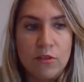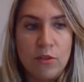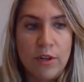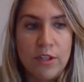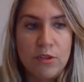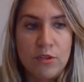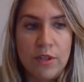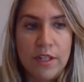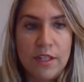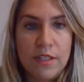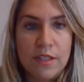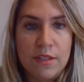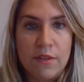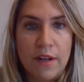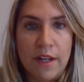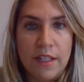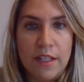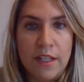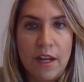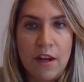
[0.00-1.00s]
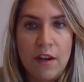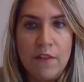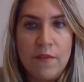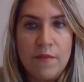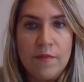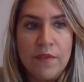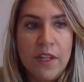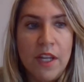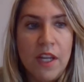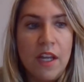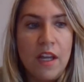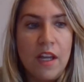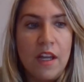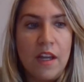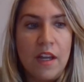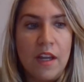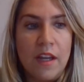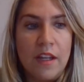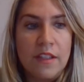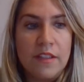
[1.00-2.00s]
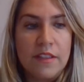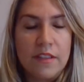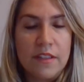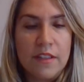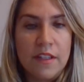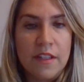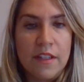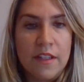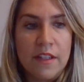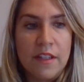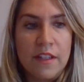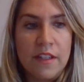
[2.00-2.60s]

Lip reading: graduates right now. And